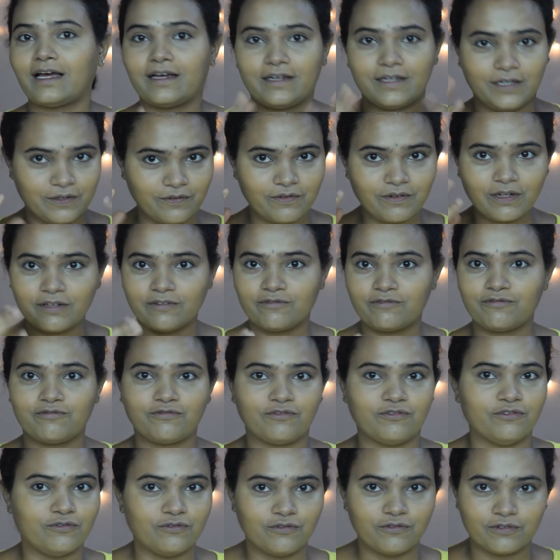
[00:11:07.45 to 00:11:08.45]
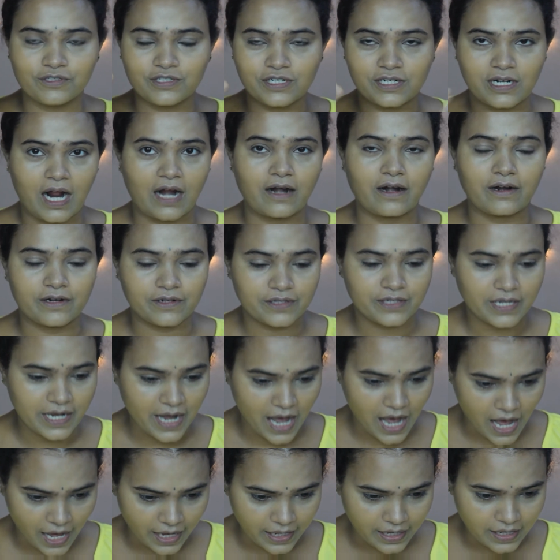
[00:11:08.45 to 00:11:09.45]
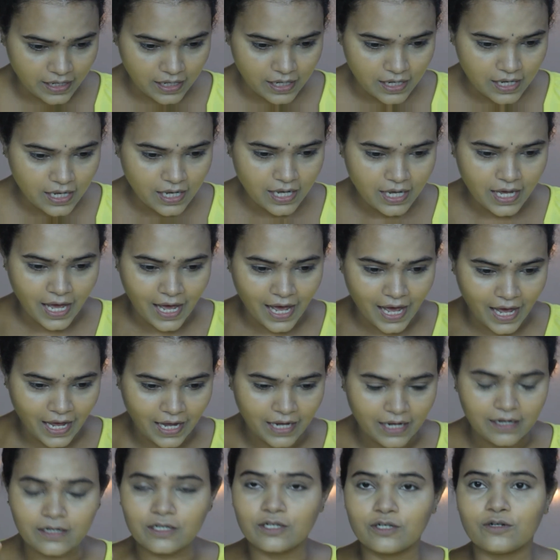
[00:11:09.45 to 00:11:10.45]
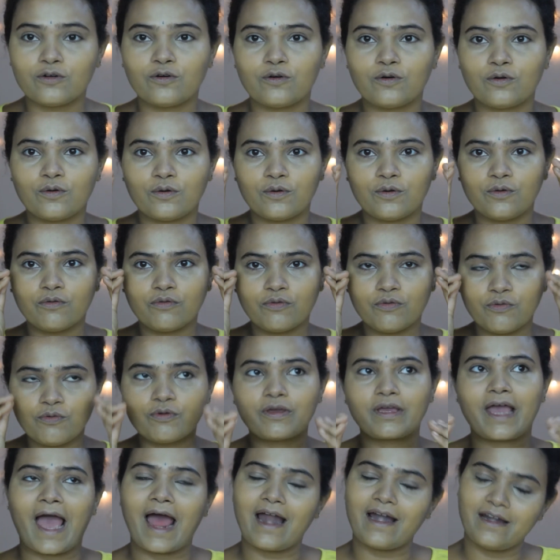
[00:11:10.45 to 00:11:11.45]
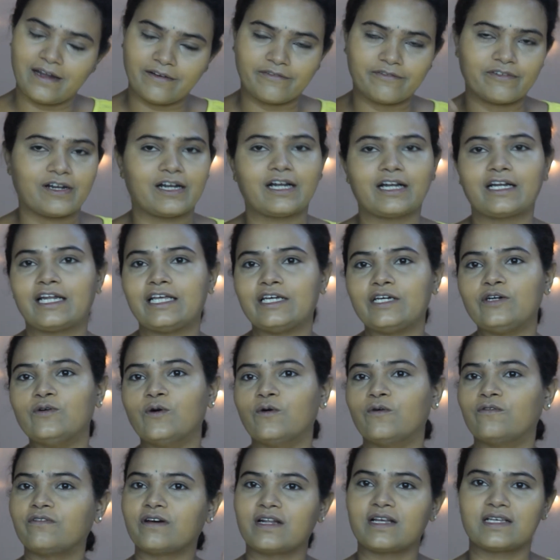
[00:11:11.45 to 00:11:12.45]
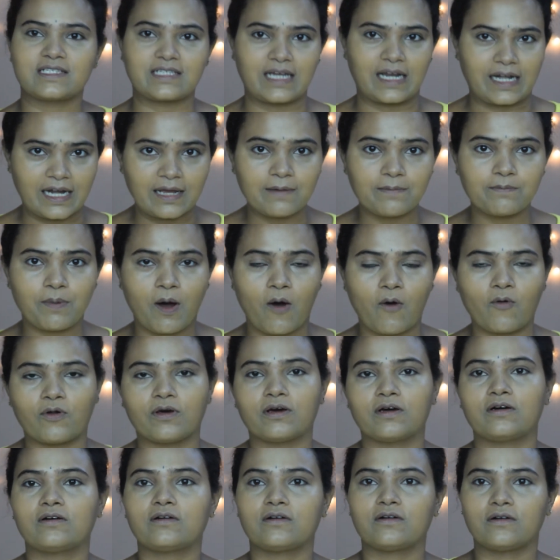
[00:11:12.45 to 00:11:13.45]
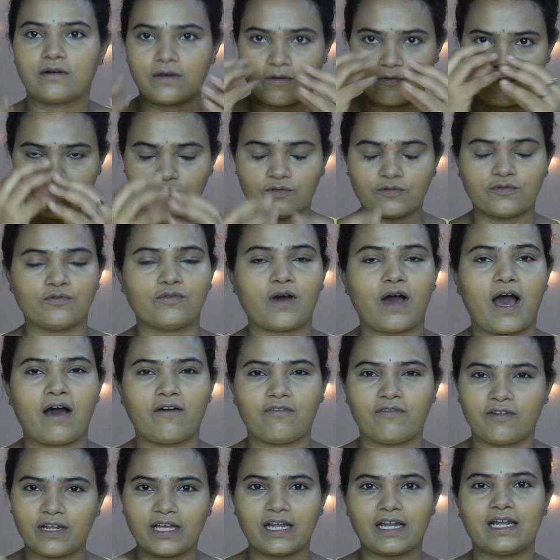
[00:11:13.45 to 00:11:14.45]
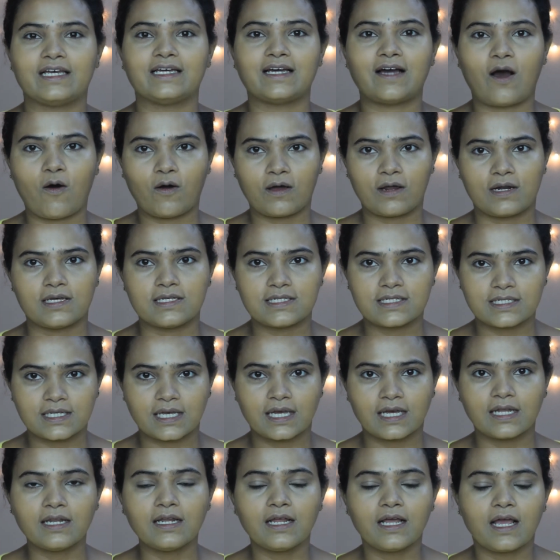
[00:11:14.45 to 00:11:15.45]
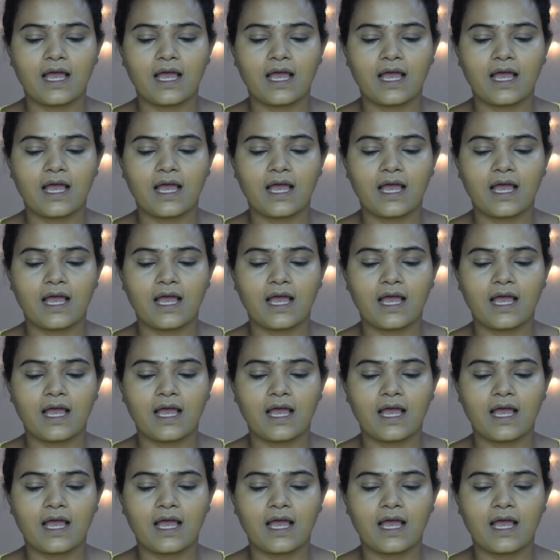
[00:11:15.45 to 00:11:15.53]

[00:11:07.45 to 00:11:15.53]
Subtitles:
Even if you use it under the eye, and you can definitely go for a setting powder if you have really oily skin,